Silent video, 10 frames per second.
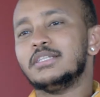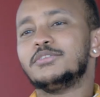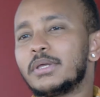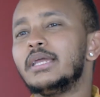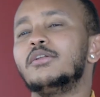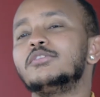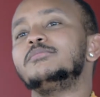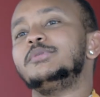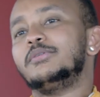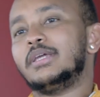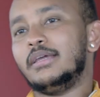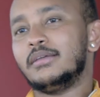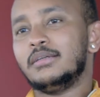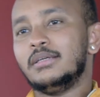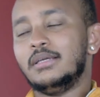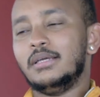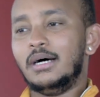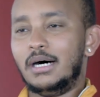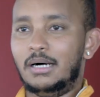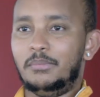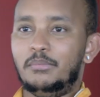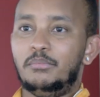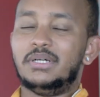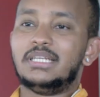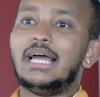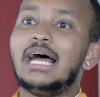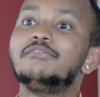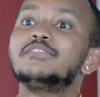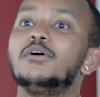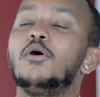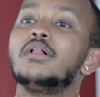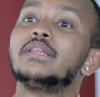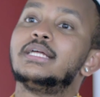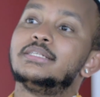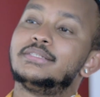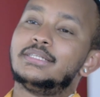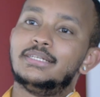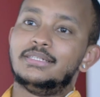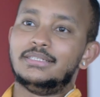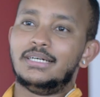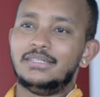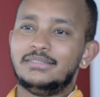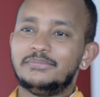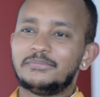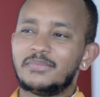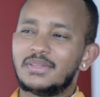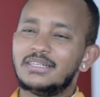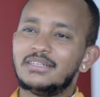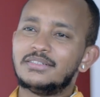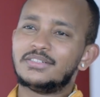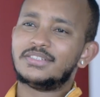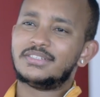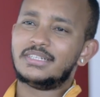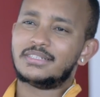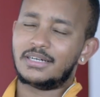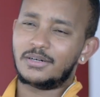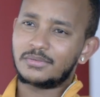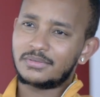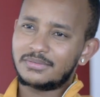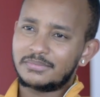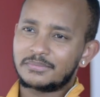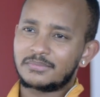It's okay not to be okay. But after all that is said and done, just sit down.